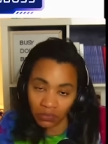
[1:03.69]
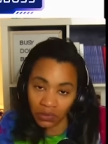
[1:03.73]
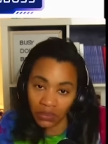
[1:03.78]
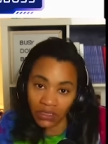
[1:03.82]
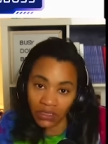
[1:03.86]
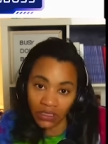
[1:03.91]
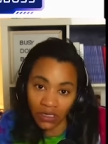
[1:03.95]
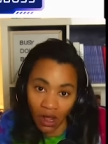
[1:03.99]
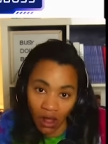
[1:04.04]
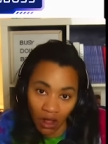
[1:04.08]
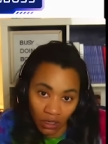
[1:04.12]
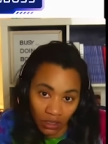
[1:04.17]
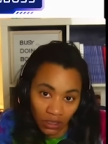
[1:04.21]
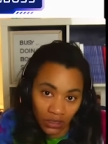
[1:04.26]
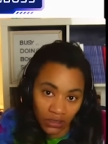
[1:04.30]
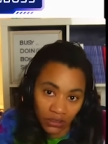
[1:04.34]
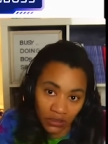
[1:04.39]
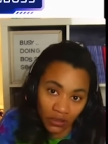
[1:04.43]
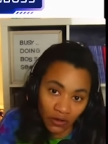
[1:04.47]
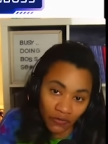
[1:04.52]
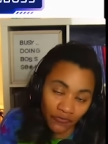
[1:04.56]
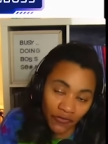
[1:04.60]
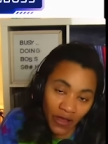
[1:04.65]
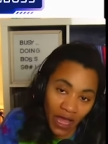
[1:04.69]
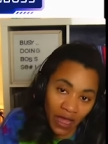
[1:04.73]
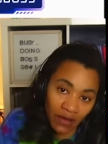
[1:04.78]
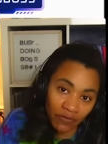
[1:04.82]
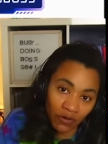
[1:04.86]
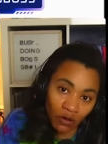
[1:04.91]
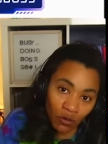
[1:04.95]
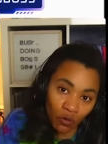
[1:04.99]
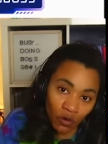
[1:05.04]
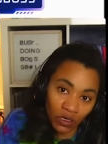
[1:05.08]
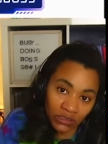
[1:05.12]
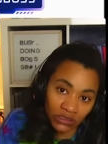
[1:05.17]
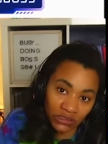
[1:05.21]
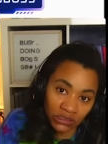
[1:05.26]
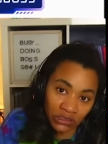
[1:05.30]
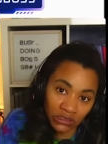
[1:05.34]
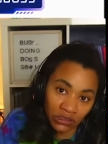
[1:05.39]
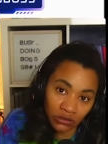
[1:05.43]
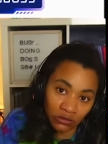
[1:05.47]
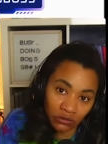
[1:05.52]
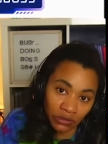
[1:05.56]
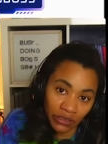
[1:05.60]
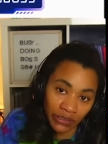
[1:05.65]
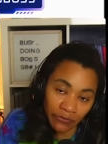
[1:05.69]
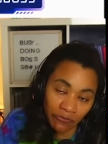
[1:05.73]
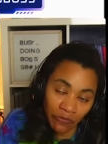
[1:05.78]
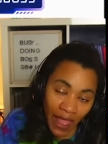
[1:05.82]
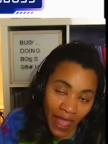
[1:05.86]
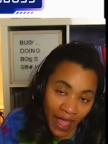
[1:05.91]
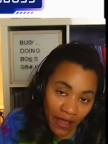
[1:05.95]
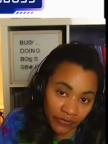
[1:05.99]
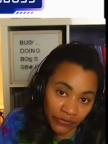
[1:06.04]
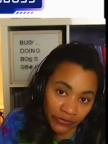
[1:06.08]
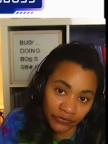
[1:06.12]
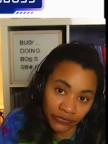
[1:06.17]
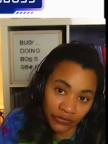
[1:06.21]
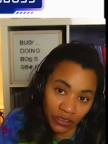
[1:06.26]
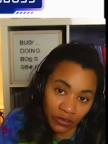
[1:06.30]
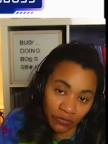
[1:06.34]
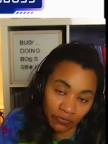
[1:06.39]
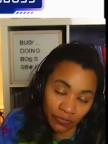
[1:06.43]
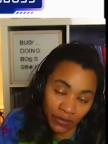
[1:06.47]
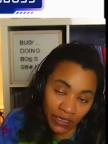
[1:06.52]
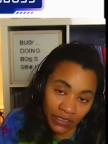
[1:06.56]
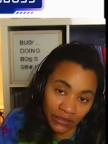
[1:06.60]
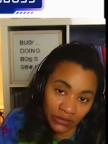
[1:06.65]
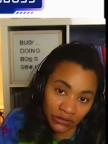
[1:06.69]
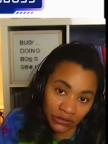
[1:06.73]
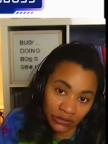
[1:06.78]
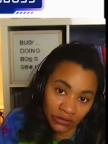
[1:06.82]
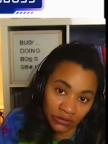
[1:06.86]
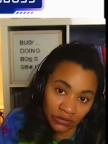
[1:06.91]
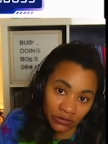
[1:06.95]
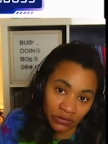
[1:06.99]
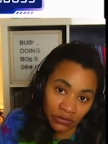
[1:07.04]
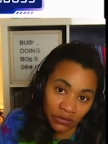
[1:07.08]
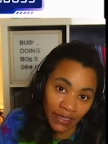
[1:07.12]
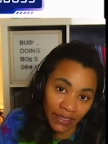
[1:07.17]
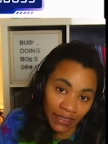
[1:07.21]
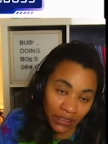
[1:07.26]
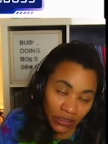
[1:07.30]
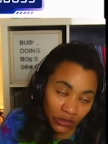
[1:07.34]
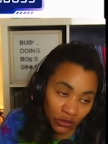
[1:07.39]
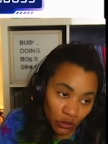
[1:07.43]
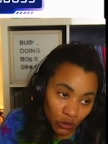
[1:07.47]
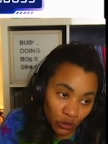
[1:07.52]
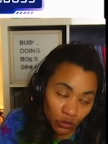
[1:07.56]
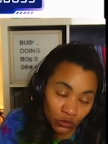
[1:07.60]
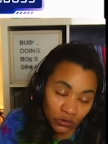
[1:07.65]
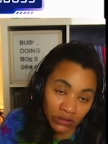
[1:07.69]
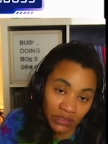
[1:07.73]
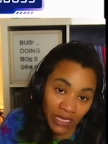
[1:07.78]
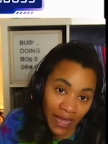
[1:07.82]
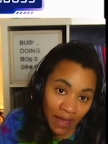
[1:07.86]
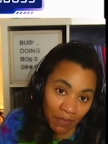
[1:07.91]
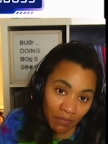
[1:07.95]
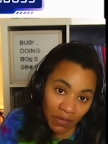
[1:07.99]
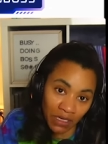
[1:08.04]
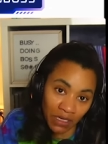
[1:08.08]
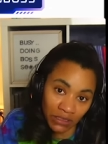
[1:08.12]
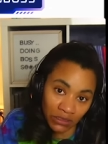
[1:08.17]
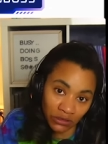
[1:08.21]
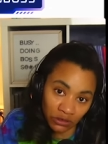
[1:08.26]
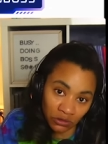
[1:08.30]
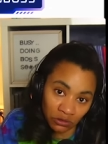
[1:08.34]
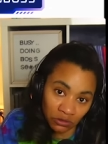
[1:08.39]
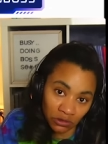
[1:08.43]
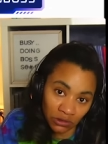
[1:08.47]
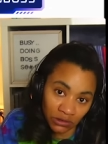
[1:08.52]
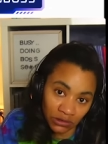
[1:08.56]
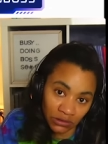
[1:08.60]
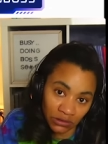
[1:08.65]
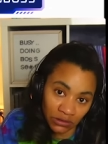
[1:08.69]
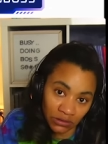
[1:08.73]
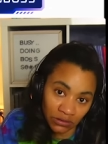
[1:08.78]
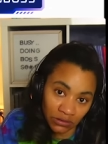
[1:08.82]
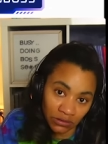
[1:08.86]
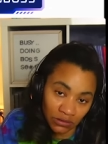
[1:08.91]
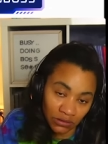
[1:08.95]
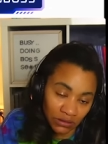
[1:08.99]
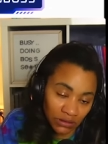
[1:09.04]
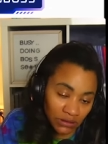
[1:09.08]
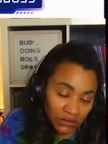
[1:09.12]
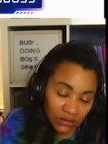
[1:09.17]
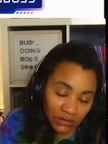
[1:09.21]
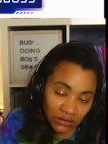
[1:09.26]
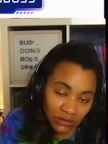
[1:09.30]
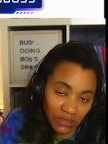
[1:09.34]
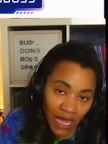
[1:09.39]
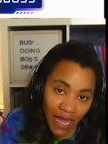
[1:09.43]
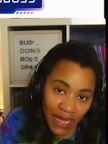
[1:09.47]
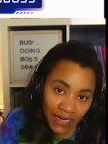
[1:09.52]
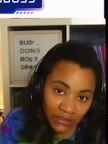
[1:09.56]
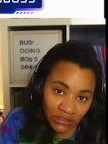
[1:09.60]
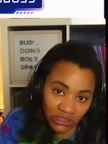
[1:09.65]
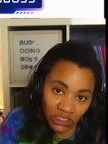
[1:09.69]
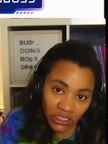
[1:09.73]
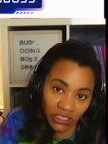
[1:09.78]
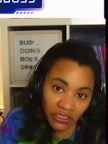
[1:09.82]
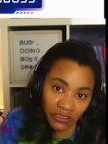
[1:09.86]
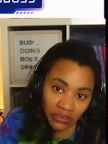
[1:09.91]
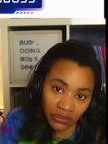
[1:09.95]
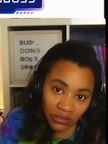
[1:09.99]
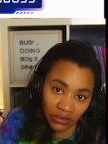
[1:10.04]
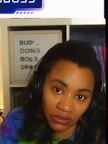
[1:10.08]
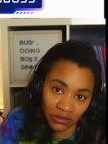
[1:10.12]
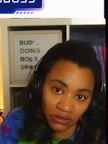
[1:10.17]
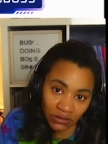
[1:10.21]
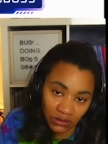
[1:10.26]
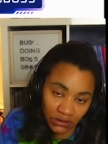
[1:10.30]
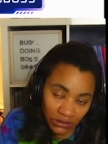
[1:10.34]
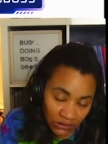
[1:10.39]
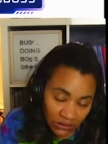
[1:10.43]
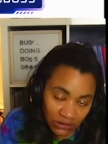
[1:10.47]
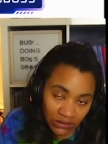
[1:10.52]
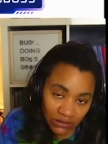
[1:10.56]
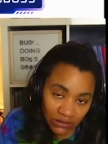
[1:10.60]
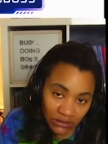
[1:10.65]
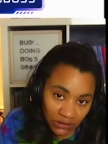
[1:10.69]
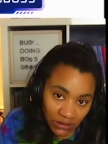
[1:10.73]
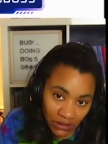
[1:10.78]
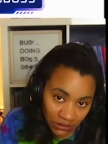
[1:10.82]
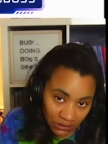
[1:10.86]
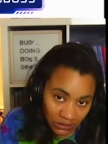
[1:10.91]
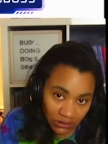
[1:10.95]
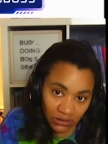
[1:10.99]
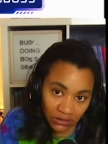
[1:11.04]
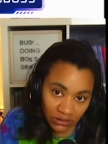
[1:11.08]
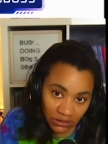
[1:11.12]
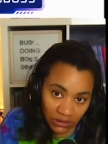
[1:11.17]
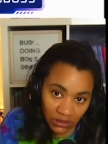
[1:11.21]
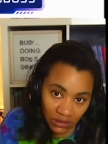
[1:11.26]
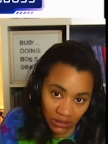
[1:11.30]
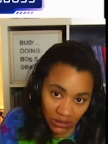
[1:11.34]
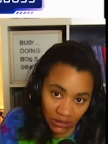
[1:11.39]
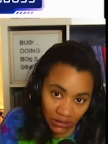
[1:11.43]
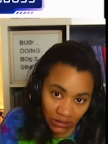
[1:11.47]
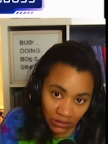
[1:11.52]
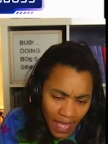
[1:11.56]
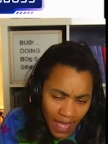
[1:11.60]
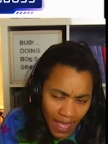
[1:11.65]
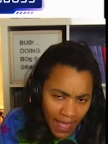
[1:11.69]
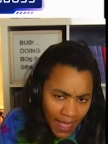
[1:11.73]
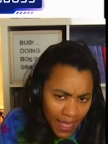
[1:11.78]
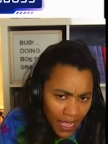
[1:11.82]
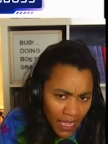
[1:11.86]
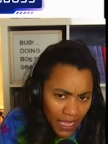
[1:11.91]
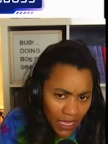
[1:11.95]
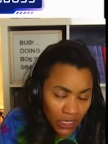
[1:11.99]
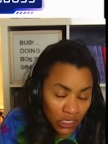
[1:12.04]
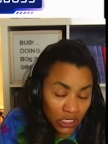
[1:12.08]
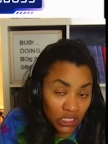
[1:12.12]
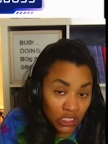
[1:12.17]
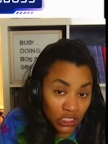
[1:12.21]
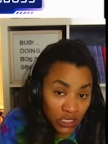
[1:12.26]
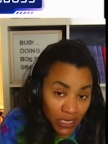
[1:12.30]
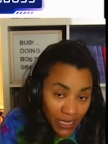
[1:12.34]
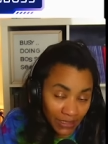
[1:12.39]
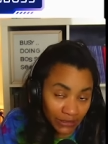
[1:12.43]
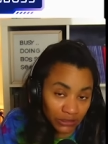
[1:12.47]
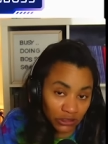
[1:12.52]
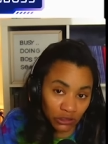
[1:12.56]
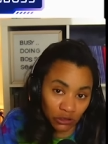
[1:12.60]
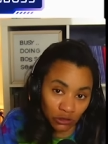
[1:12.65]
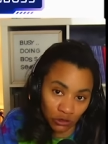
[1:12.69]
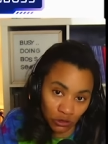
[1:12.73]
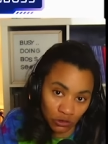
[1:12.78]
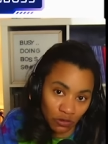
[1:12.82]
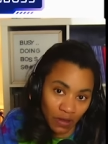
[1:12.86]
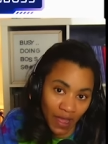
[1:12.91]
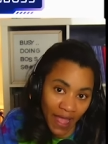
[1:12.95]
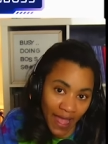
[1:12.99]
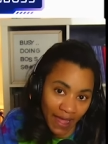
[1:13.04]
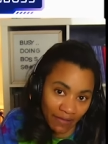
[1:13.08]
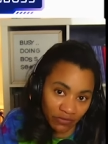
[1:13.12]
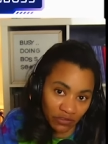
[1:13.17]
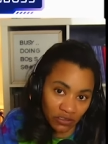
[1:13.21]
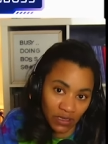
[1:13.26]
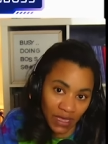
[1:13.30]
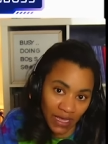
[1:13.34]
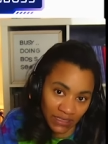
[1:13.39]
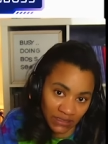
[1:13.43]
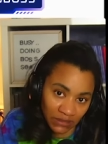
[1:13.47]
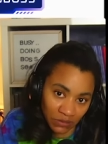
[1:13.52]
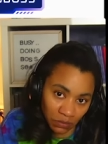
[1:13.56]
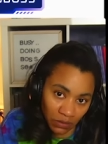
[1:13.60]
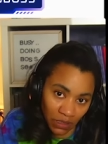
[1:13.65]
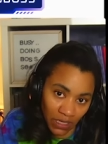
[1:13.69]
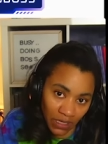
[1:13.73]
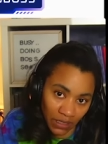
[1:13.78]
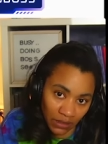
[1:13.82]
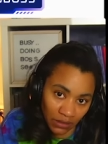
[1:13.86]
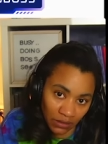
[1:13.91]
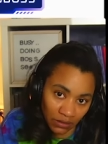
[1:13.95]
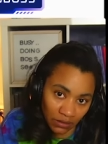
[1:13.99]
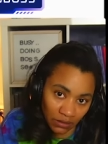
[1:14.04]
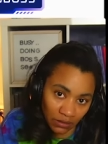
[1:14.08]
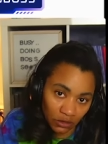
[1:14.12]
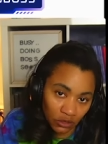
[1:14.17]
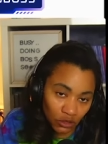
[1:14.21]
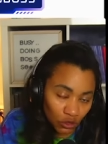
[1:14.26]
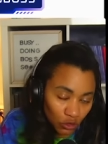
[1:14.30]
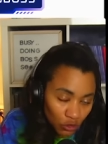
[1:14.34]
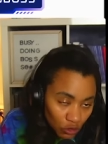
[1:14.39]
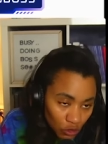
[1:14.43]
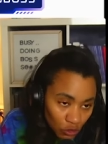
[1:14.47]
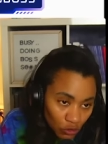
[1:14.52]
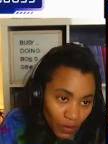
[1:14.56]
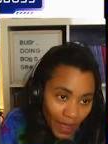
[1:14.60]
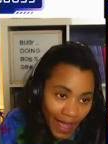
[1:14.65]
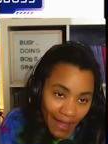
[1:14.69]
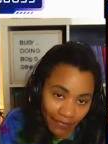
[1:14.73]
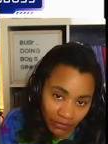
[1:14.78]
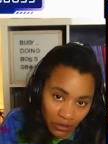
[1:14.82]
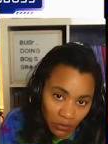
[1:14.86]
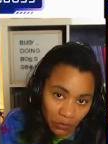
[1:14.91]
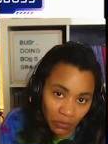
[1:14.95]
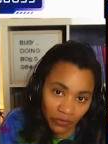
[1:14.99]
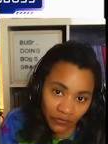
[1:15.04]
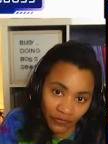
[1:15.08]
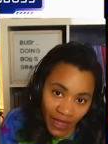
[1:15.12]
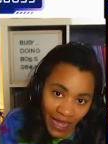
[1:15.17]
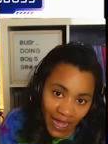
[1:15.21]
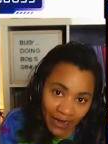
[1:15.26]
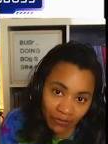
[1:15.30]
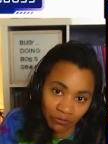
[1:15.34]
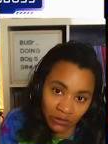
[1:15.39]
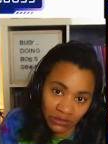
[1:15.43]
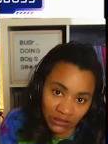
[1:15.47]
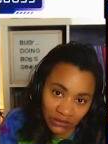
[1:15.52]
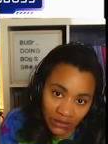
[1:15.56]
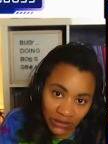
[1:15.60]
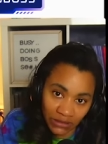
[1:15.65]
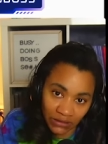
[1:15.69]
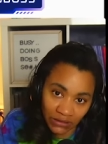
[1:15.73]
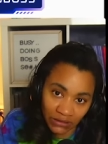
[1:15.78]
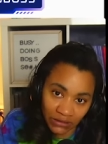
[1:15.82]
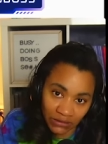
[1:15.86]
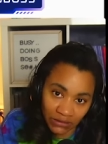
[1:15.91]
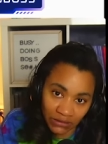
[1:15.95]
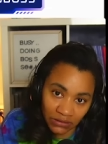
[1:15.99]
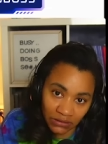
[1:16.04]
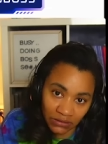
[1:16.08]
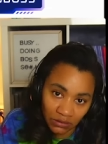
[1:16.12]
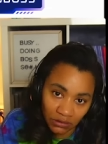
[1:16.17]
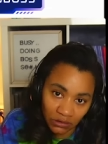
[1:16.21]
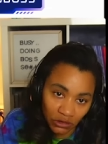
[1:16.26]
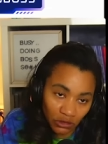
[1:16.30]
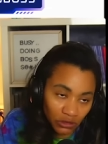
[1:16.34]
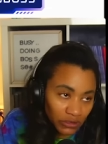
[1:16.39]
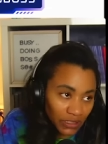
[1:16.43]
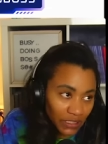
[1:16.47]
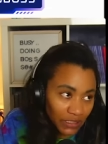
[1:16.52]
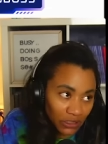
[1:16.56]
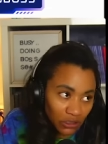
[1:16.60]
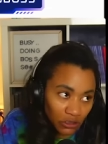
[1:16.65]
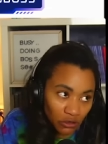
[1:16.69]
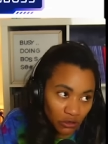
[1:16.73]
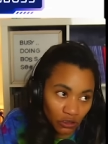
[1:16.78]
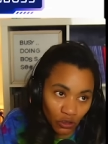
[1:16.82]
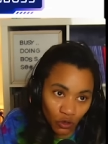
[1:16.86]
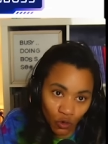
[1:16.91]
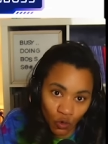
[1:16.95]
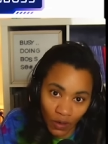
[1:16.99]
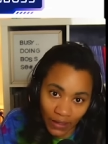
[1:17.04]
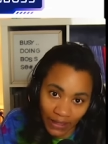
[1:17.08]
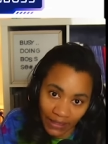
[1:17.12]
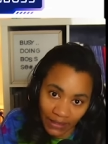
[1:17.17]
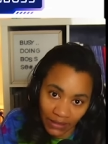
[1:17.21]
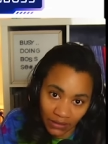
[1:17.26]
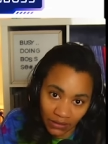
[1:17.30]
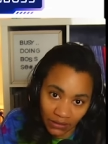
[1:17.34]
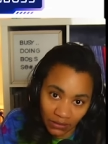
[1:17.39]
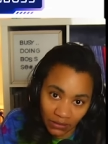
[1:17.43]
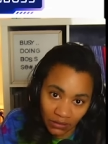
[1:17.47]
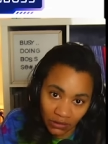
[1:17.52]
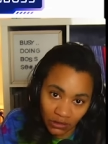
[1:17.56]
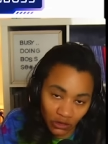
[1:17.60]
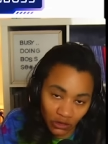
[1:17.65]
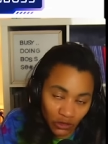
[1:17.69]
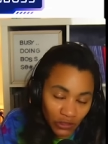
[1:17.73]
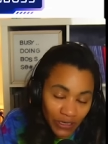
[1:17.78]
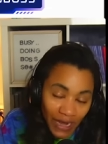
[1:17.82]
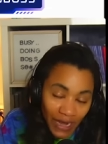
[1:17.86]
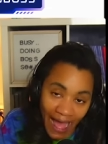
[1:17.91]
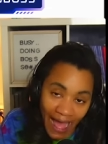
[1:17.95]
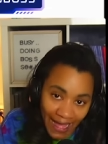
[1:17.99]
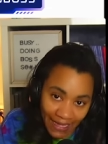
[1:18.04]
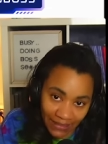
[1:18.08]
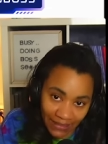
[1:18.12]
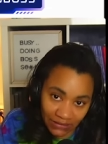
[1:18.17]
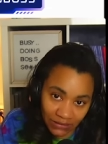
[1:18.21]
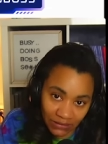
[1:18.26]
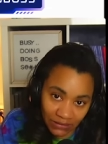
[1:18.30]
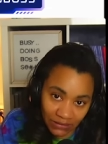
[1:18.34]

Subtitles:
Put it all under your 501c3, have a fundraiser, and use that money towards it. This is not a charity. It's the city. And yes, you do have to explain. You do have to provide receipts. You think you're the queen. You're not.